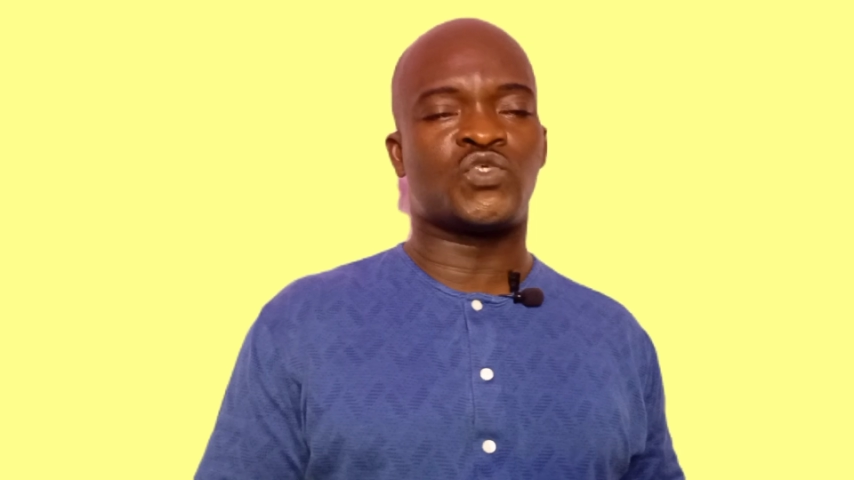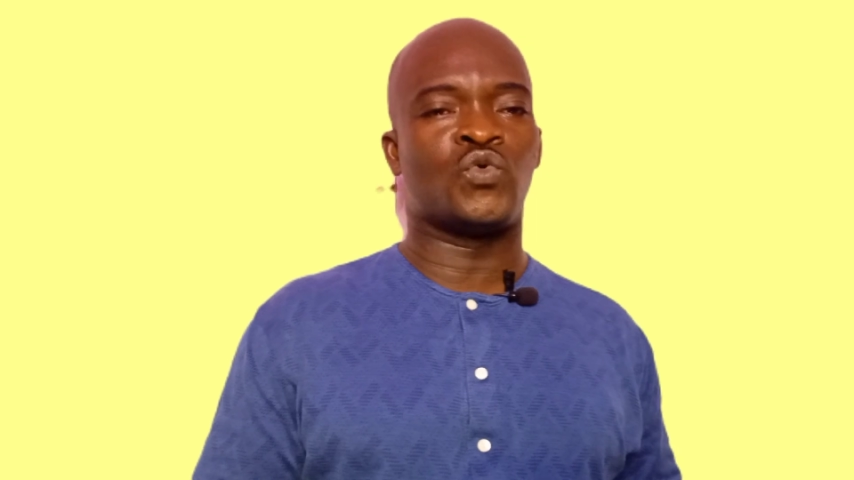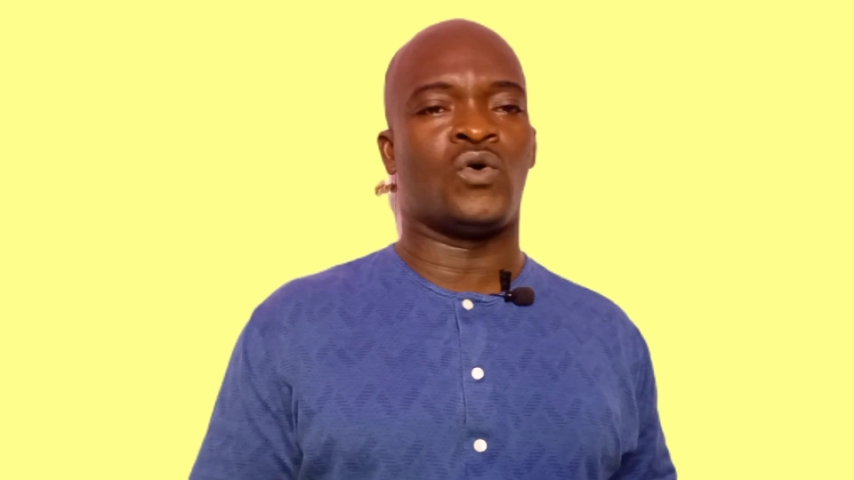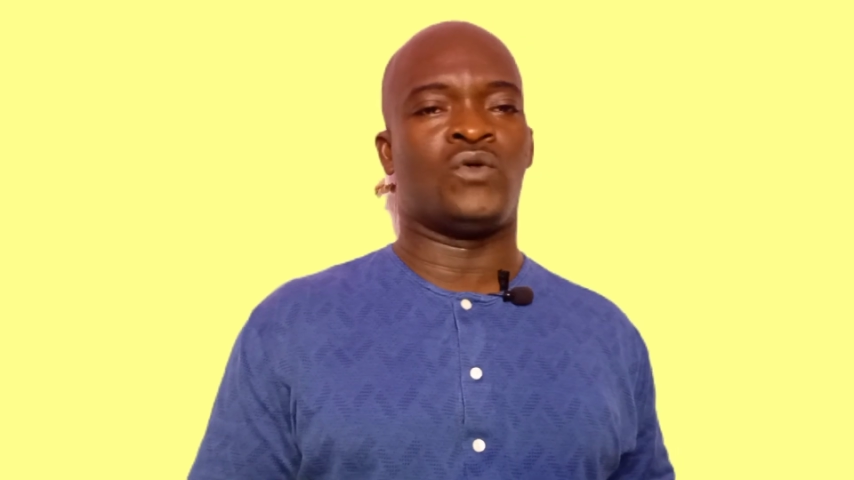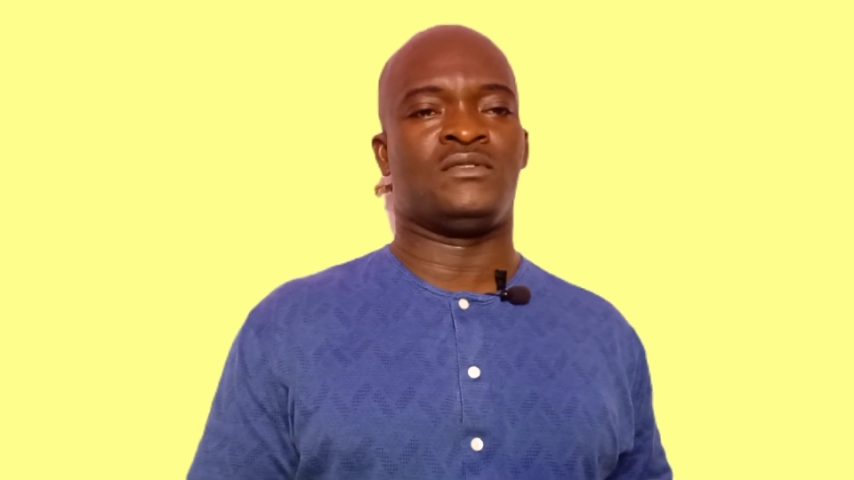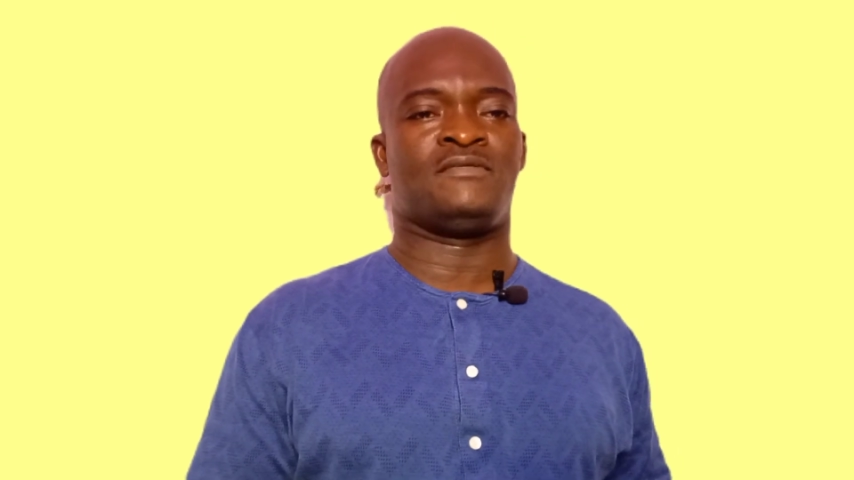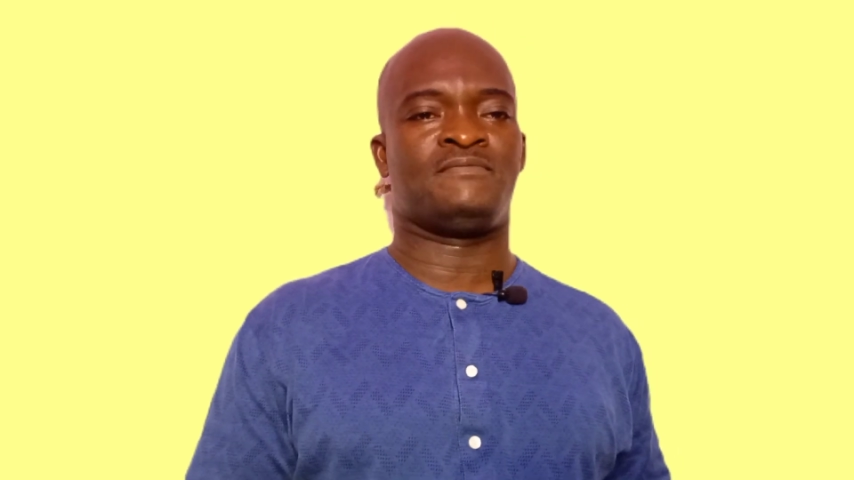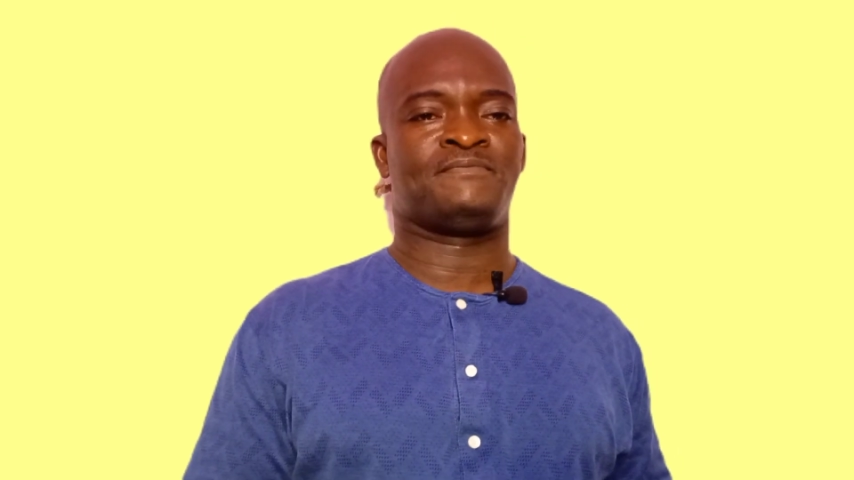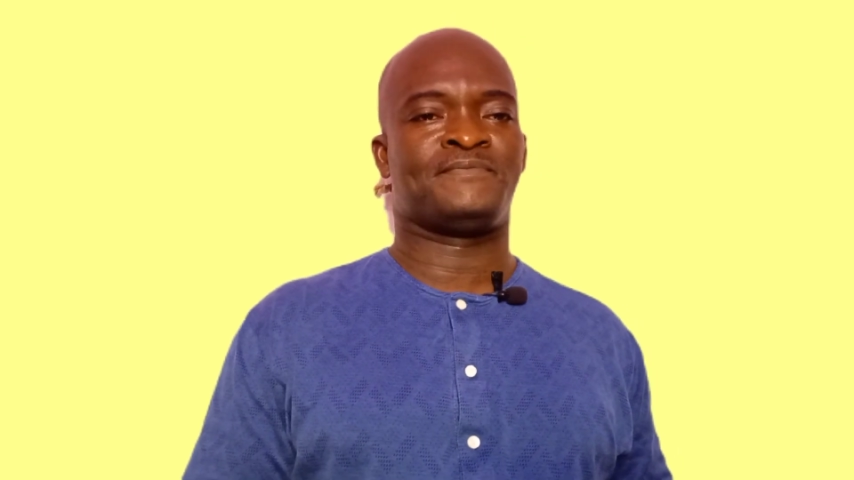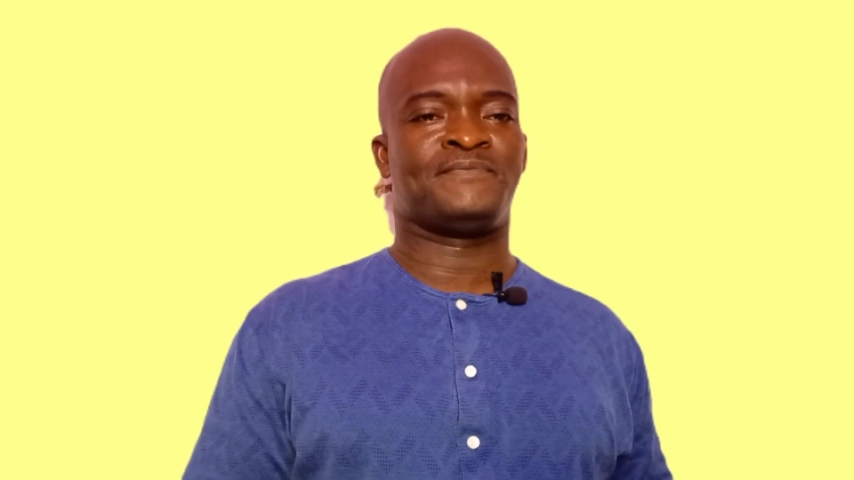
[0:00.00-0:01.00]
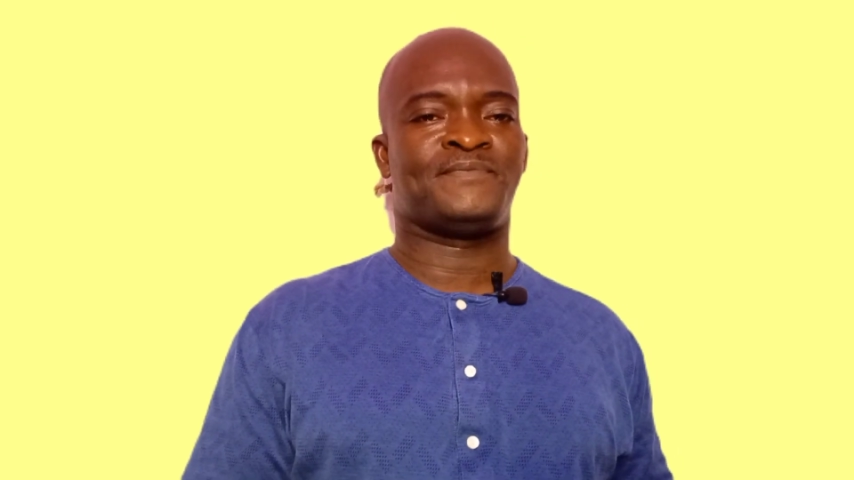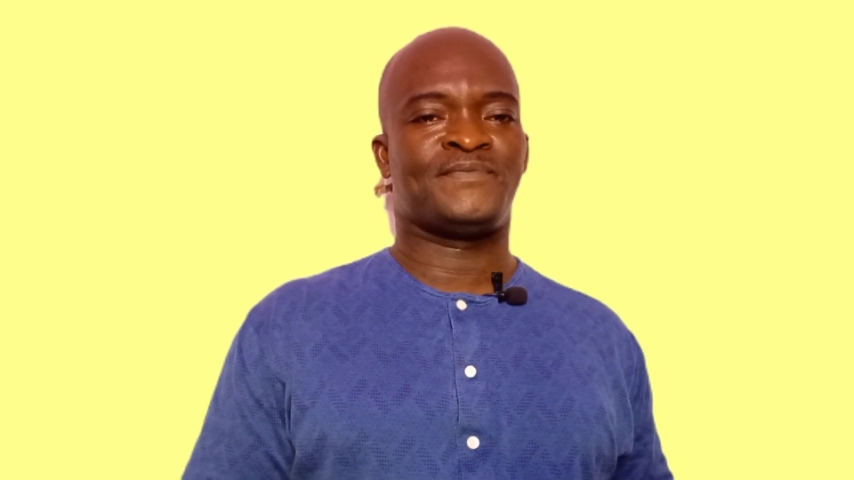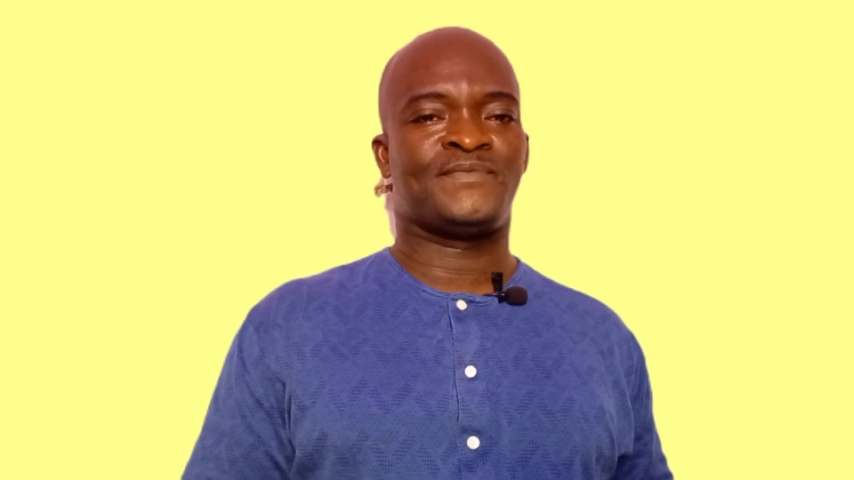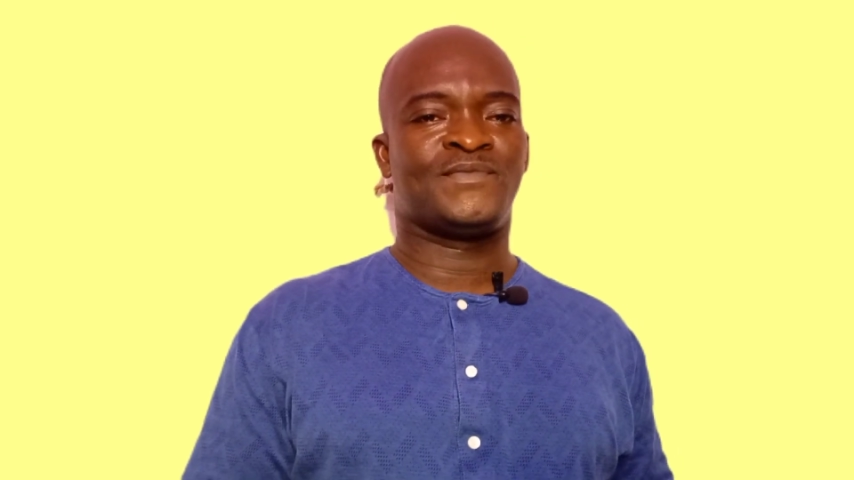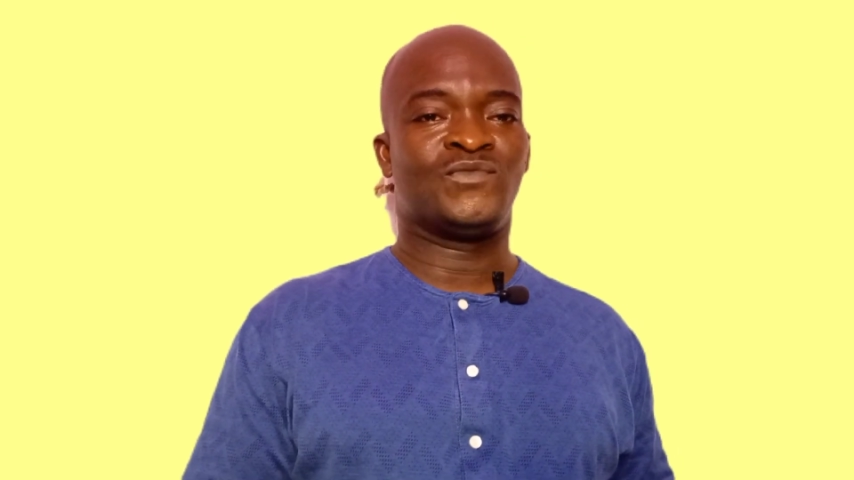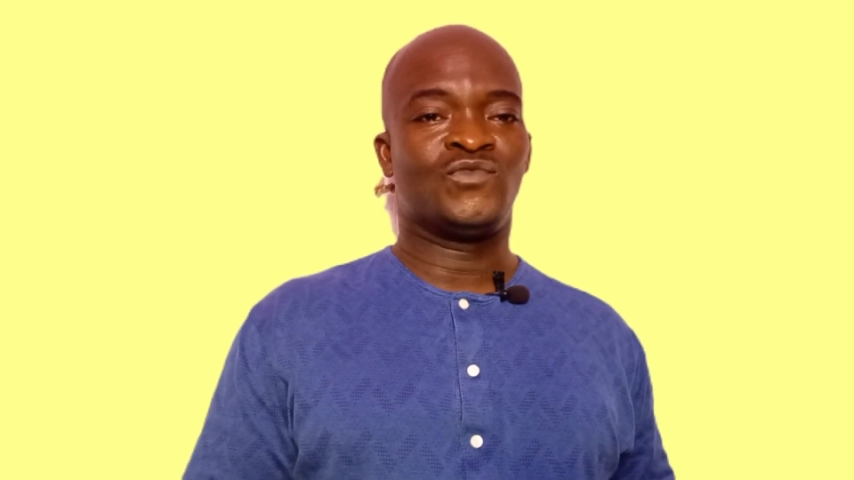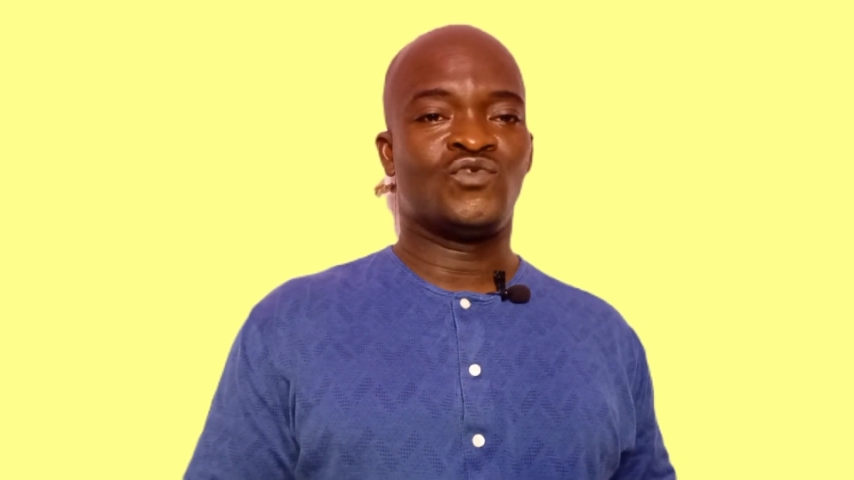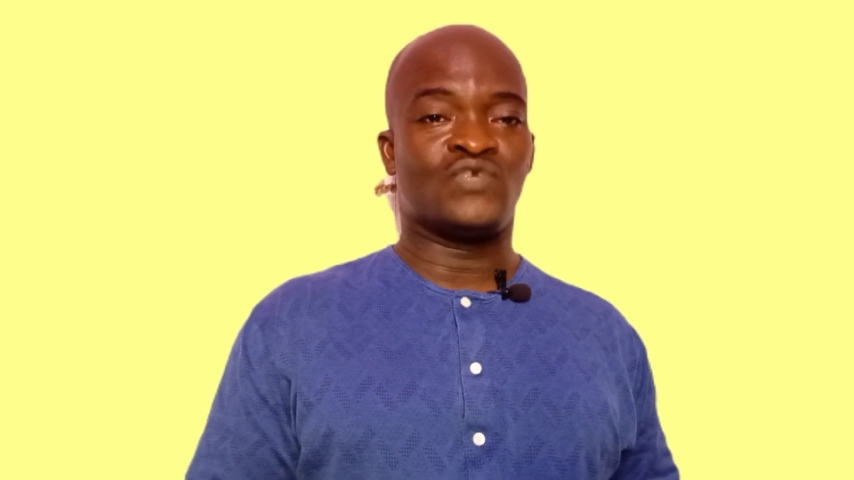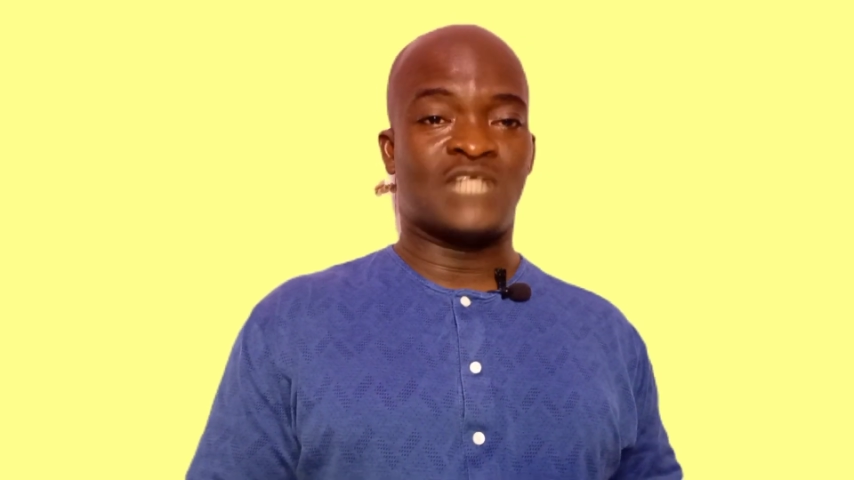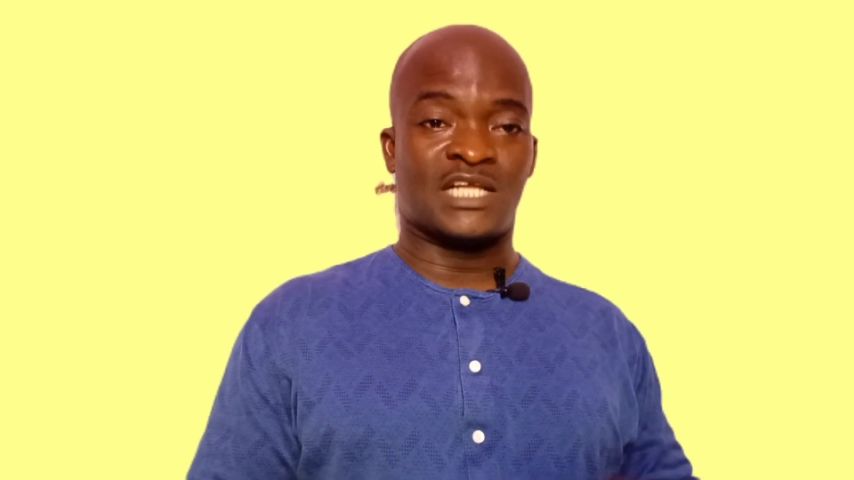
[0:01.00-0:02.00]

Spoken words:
so on. So